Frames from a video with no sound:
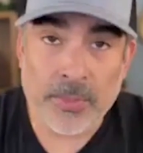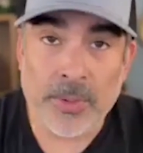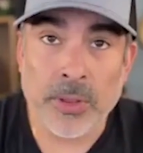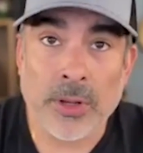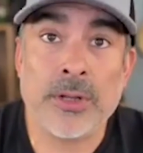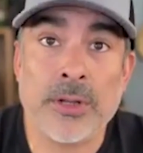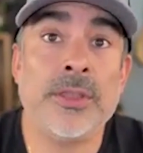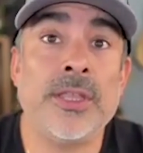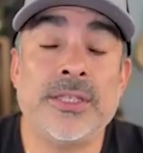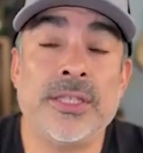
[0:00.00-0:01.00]
of people are under
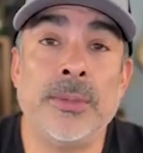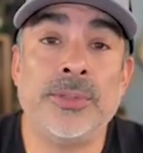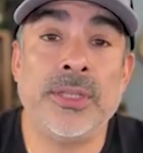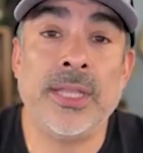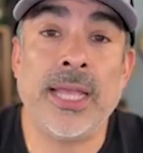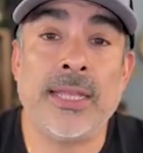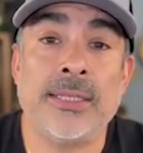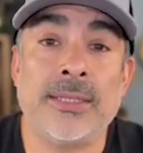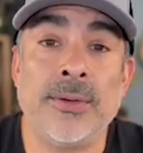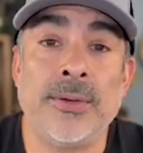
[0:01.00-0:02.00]
the assumption that
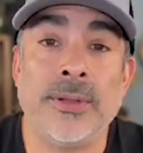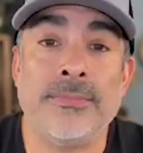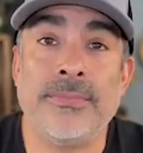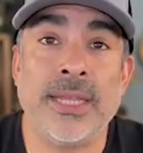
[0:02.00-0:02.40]
it's going to,